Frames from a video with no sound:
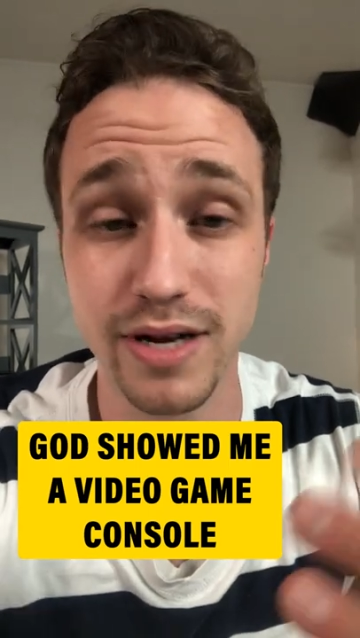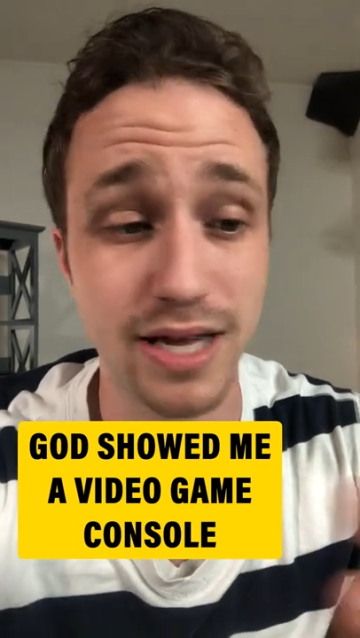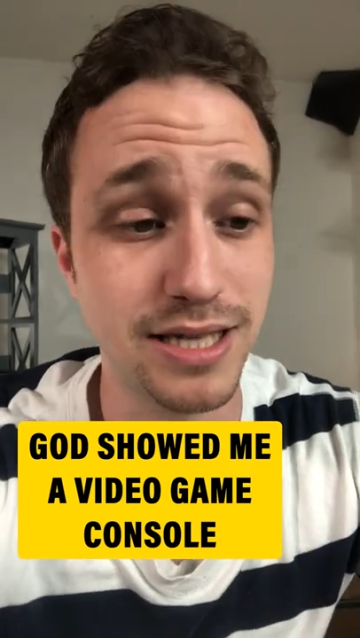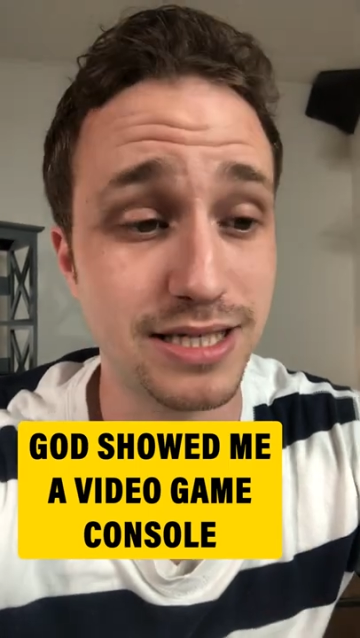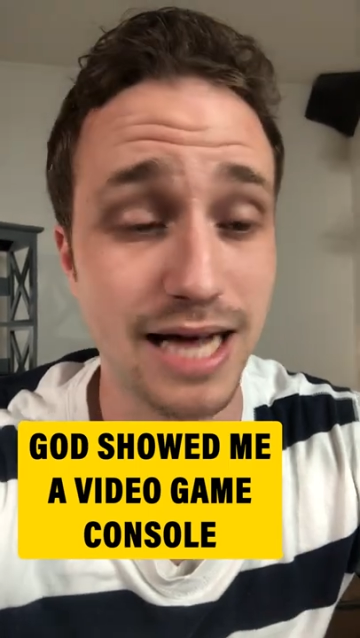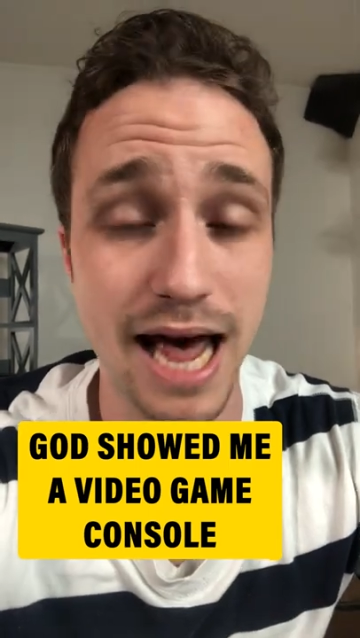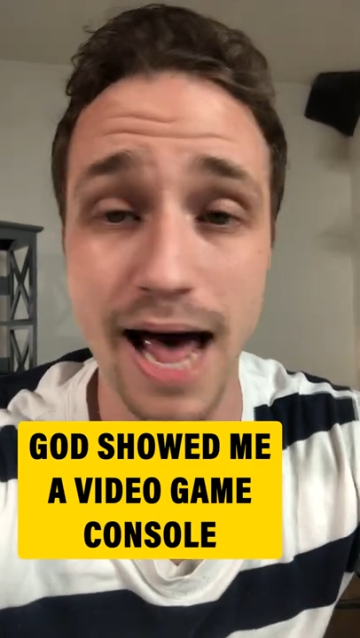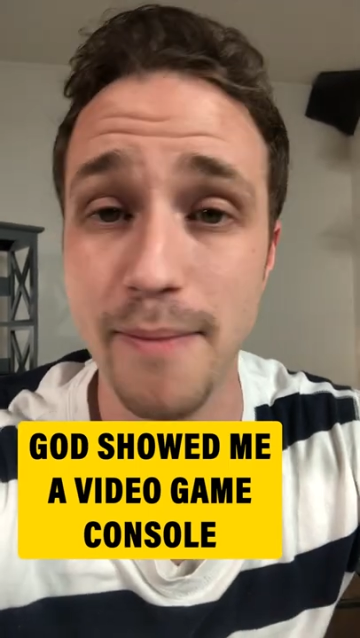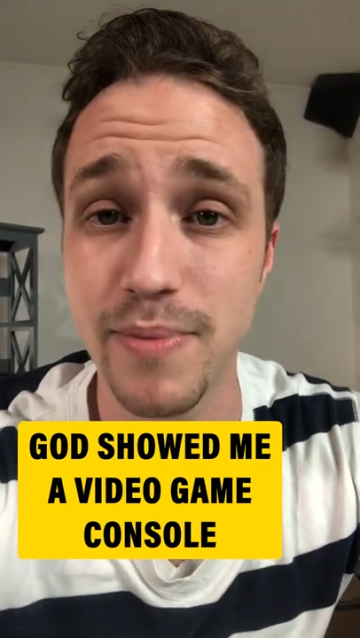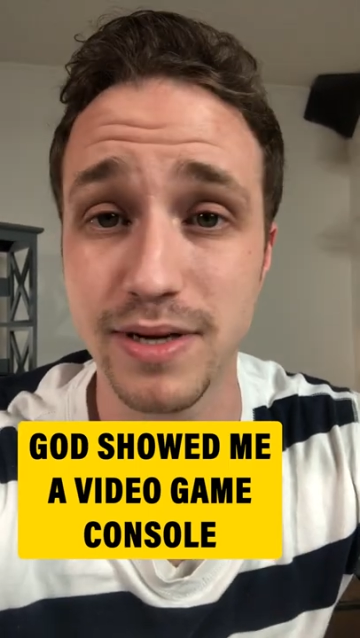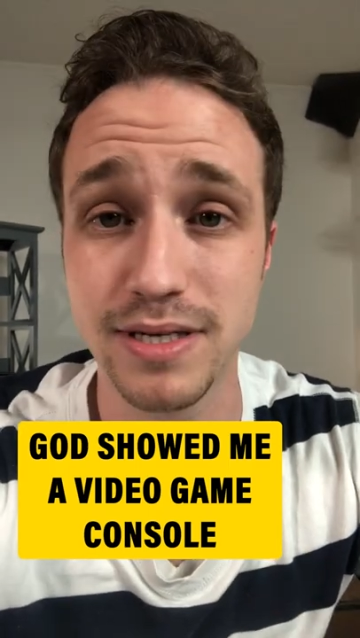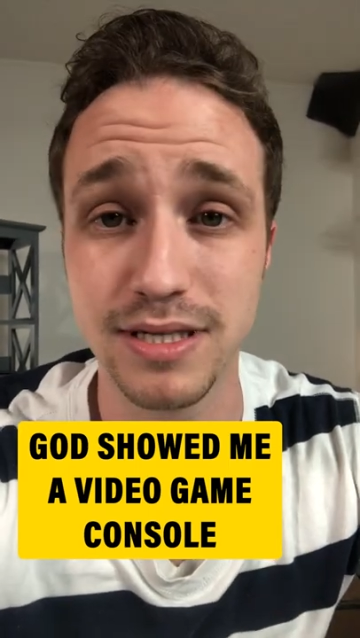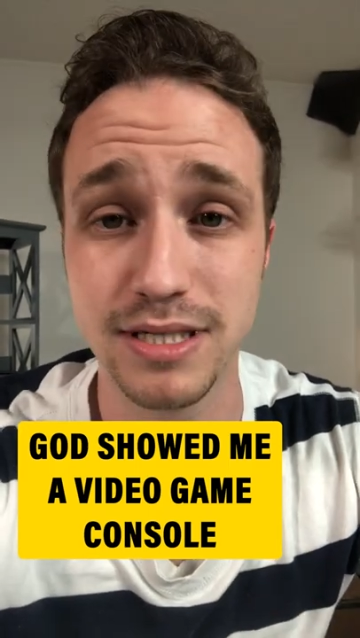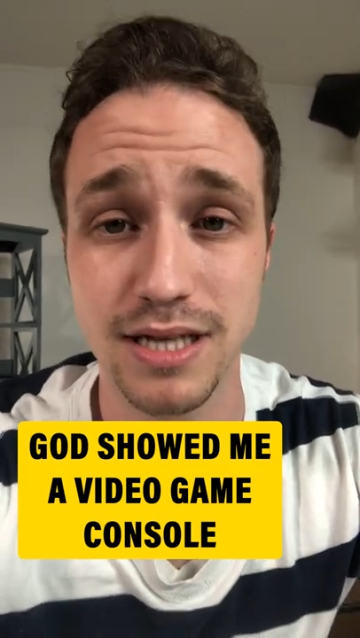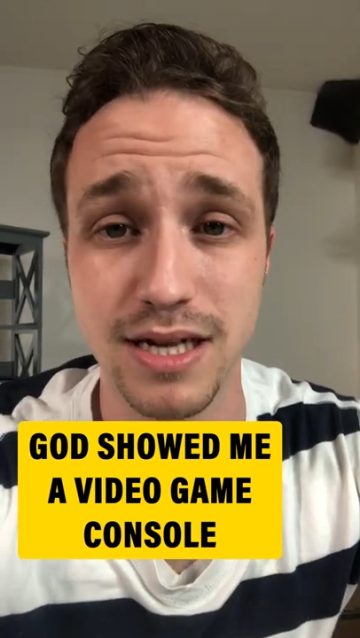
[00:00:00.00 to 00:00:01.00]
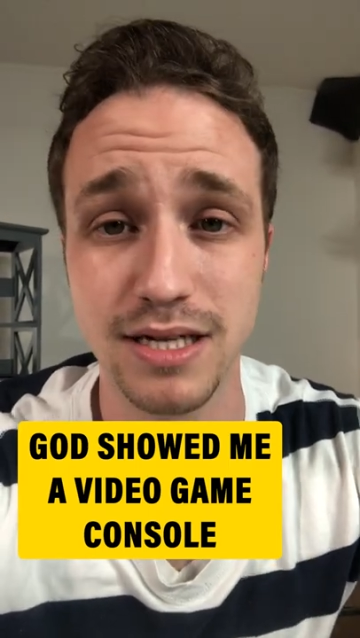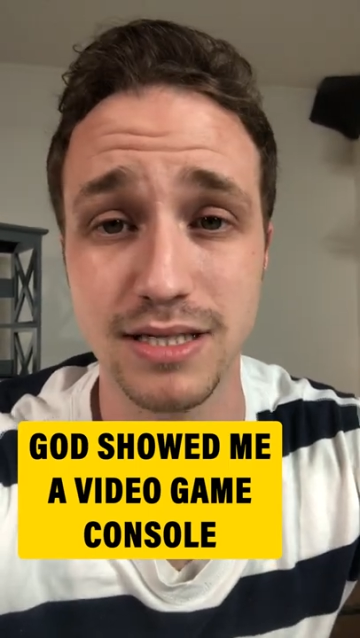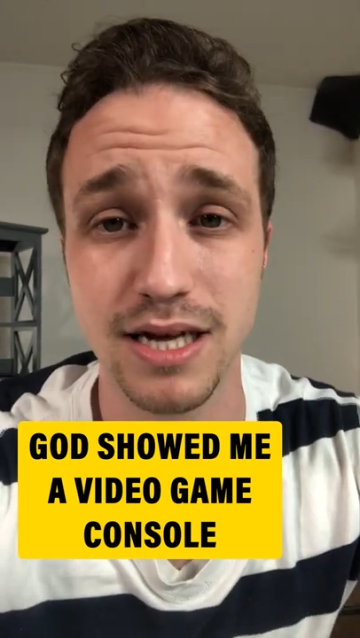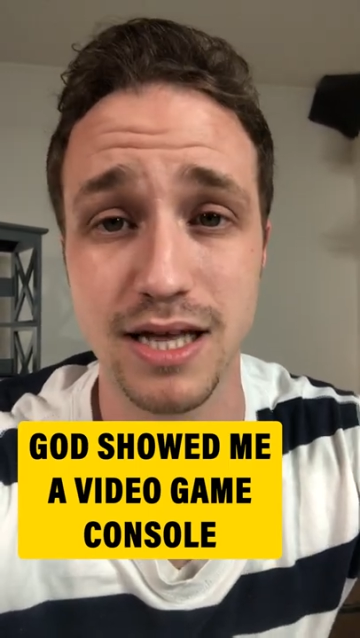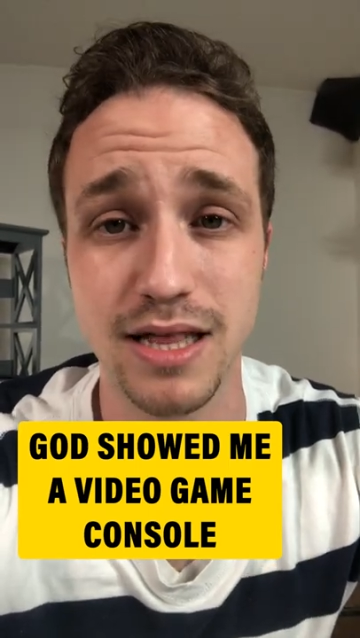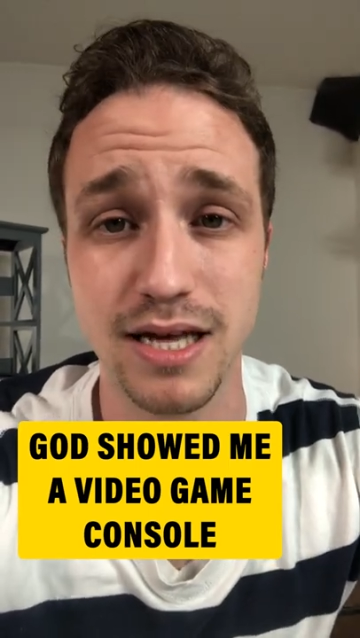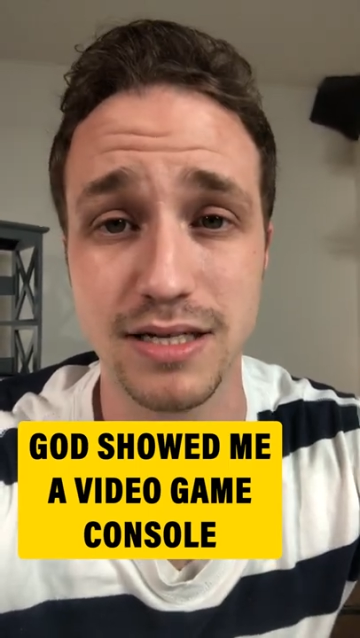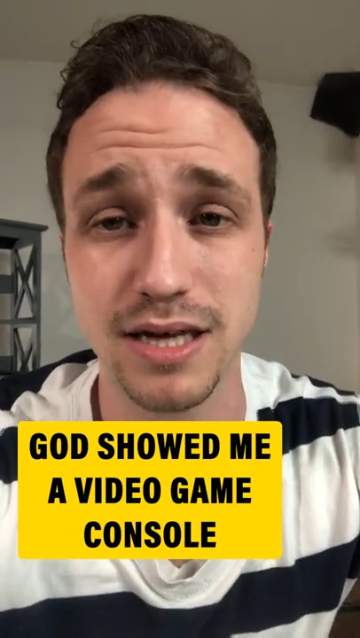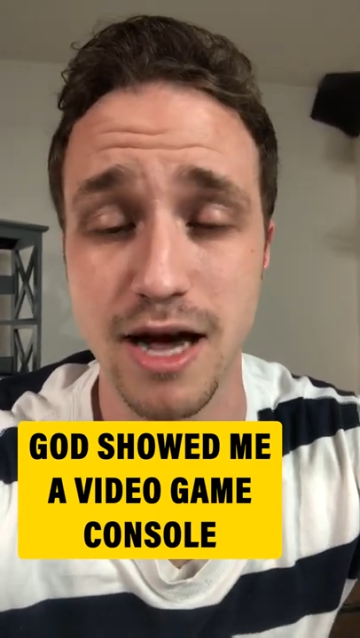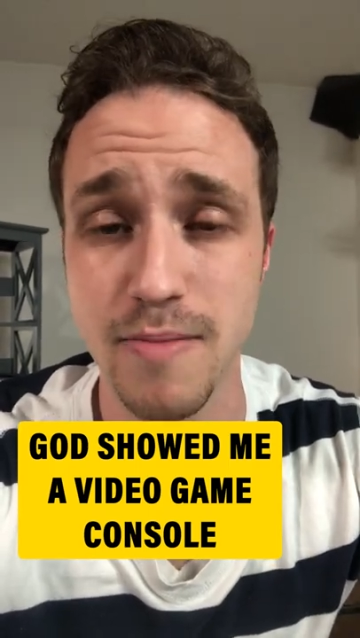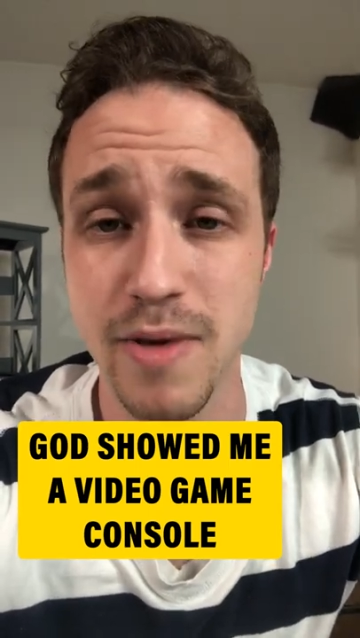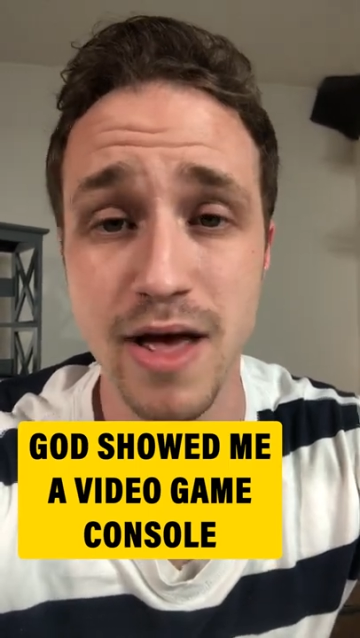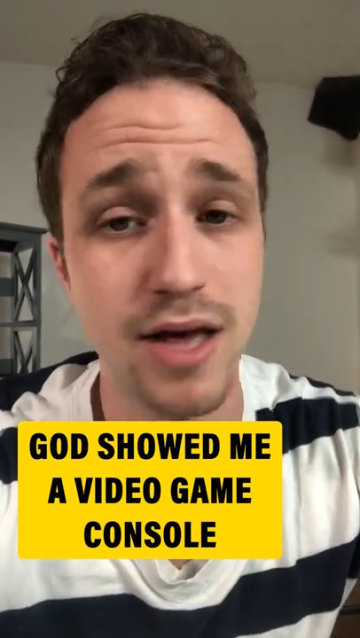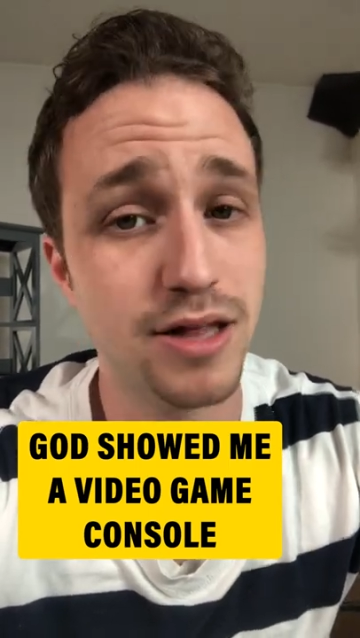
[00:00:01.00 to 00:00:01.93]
needs to happen to set aside that time.